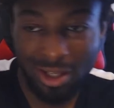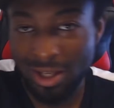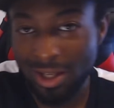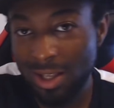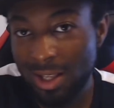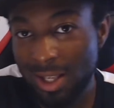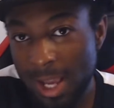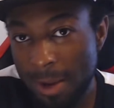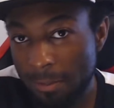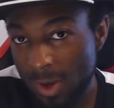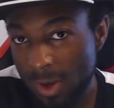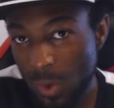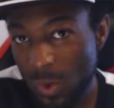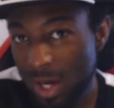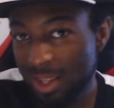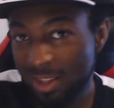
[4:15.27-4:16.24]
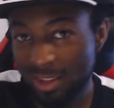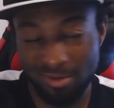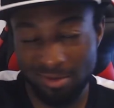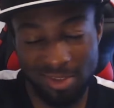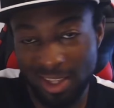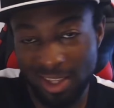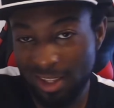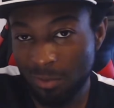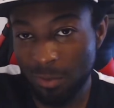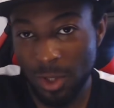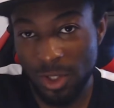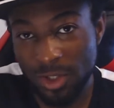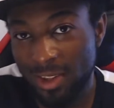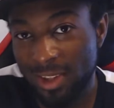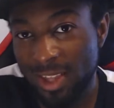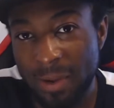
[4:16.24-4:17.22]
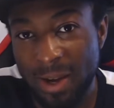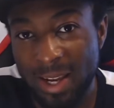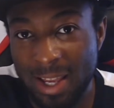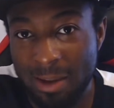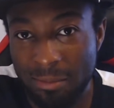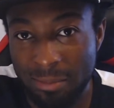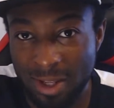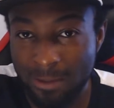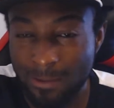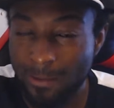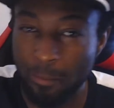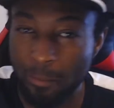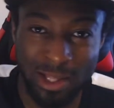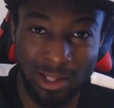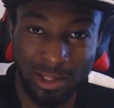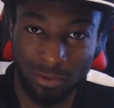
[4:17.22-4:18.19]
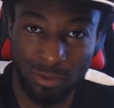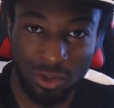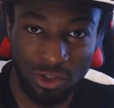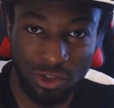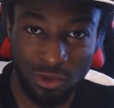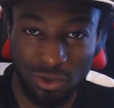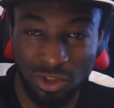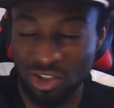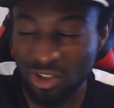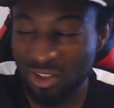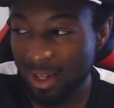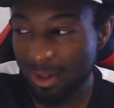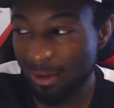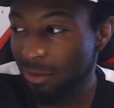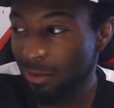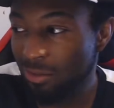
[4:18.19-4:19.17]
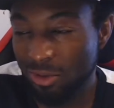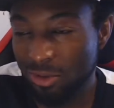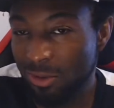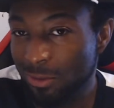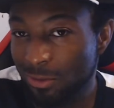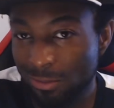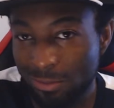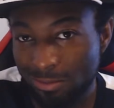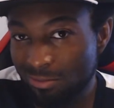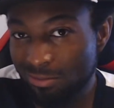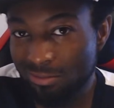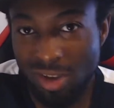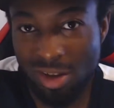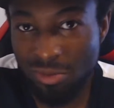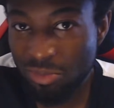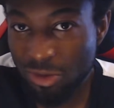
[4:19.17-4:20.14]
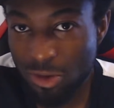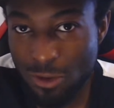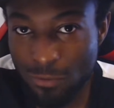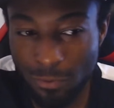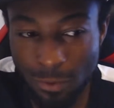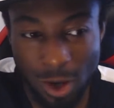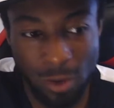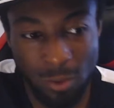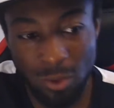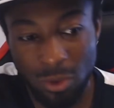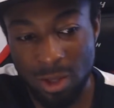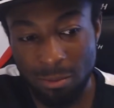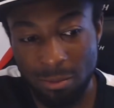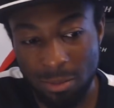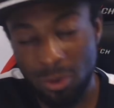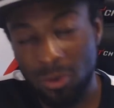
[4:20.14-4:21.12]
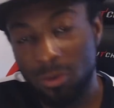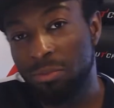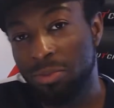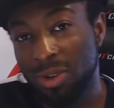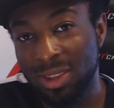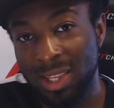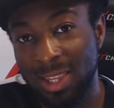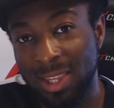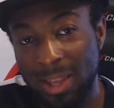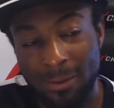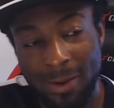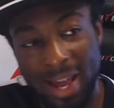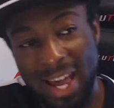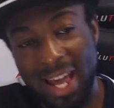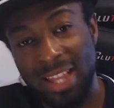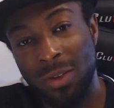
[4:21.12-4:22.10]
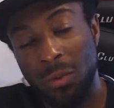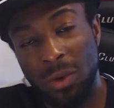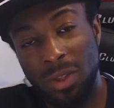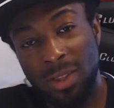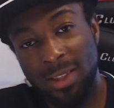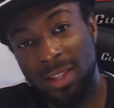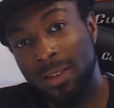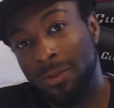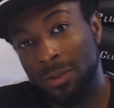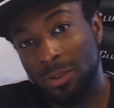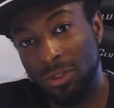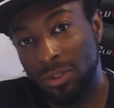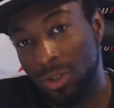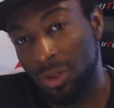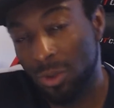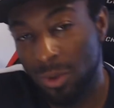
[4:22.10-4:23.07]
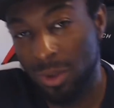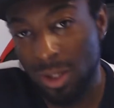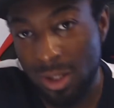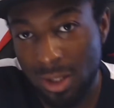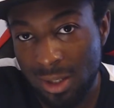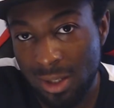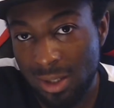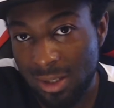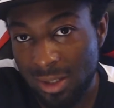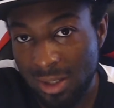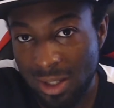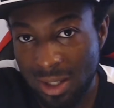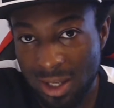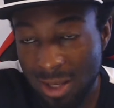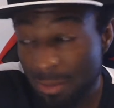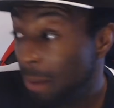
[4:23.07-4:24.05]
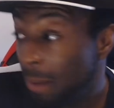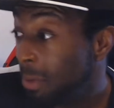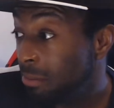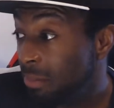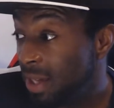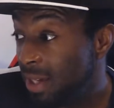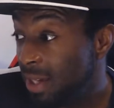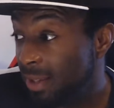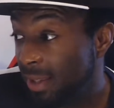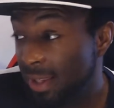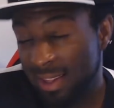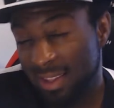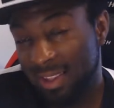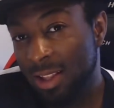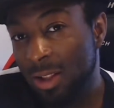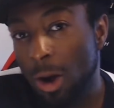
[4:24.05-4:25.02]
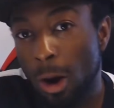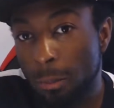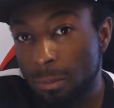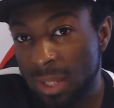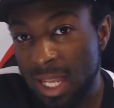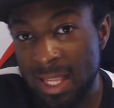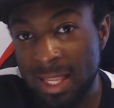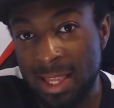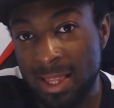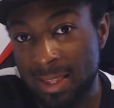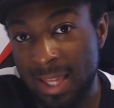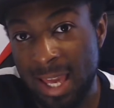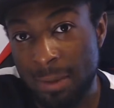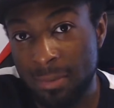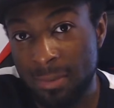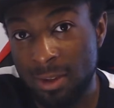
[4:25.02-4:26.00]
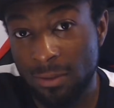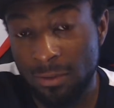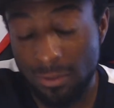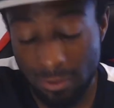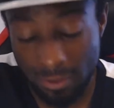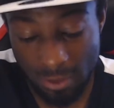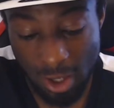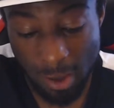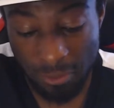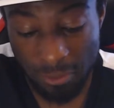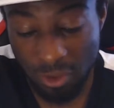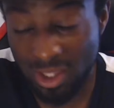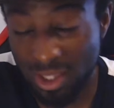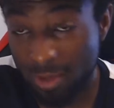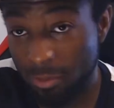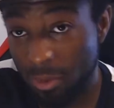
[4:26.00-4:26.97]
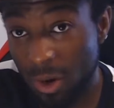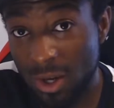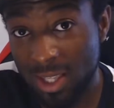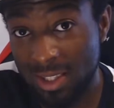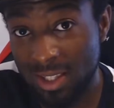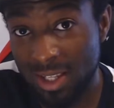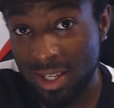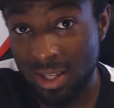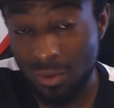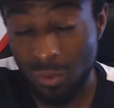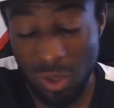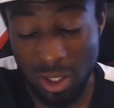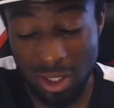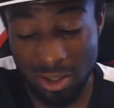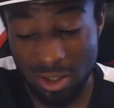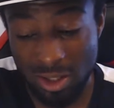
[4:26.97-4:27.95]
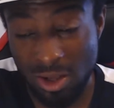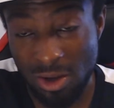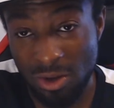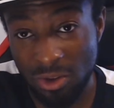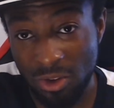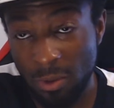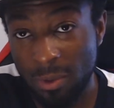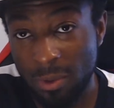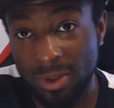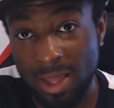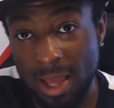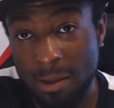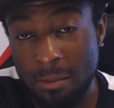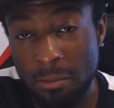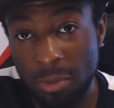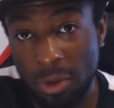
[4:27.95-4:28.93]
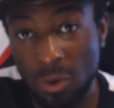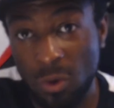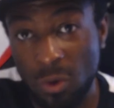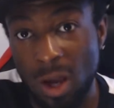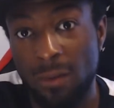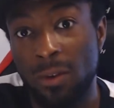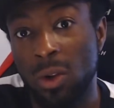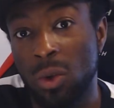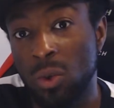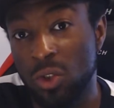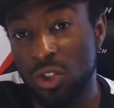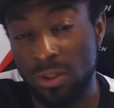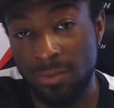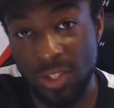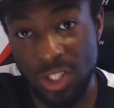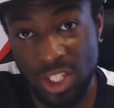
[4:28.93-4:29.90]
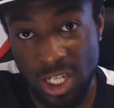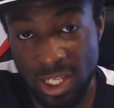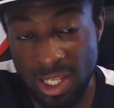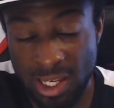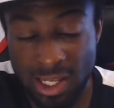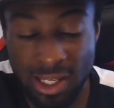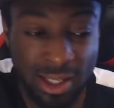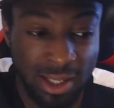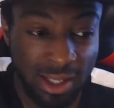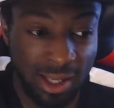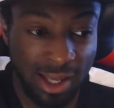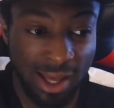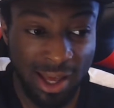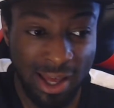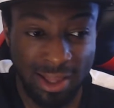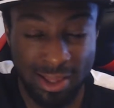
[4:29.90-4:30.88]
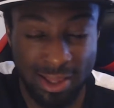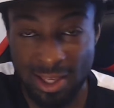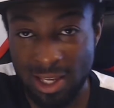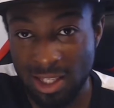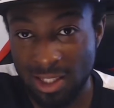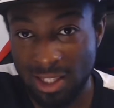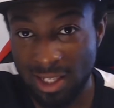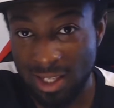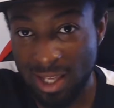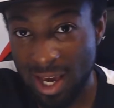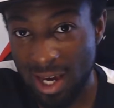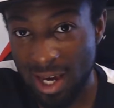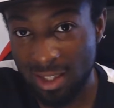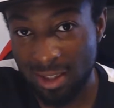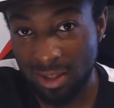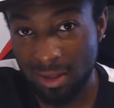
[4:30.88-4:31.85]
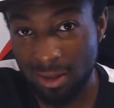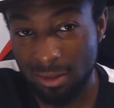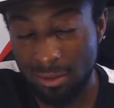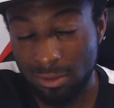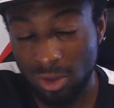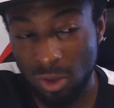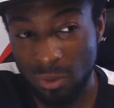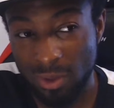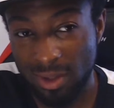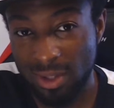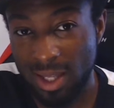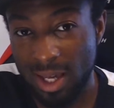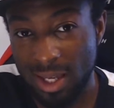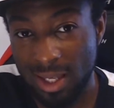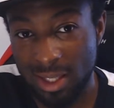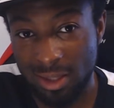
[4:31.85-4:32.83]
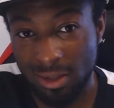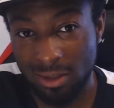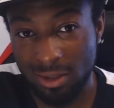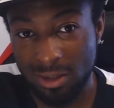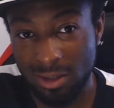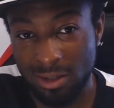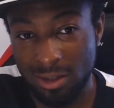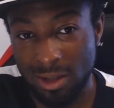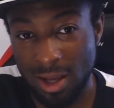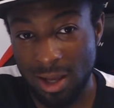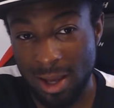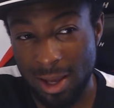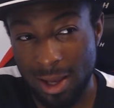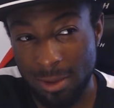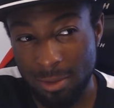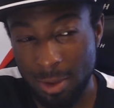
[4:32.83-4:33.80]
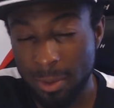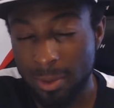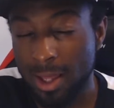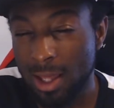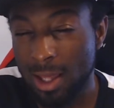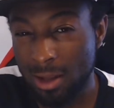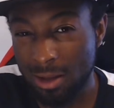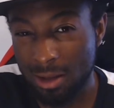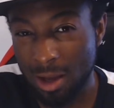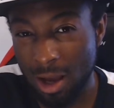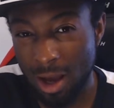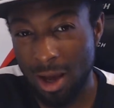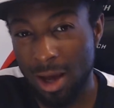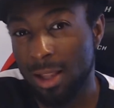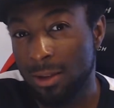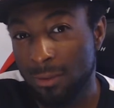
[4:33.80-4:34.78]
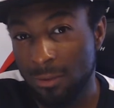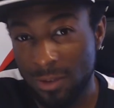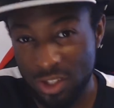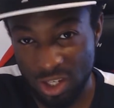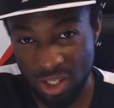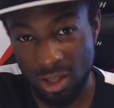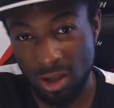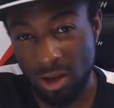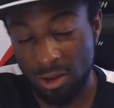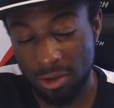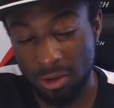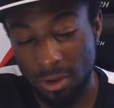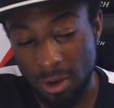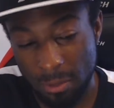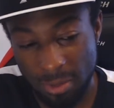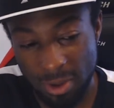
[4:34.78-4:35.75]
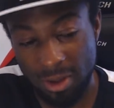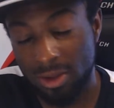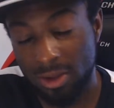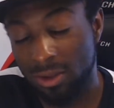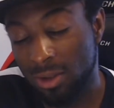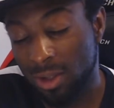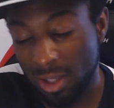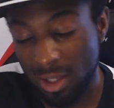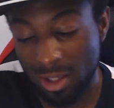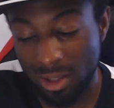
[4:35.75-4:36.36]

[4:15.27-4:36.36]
Gameplay wise, there's not much to say about gameplay, if I'm being honest with you. It just has to improve. Improve on the blueprint that they've had with Xenoverse 2. I'm amazed that they're still updating this game up to this point with Super Saiyan Blue Evolution Vegeta, and I think another character, Super Saiyan God Vegeta, also appearing to the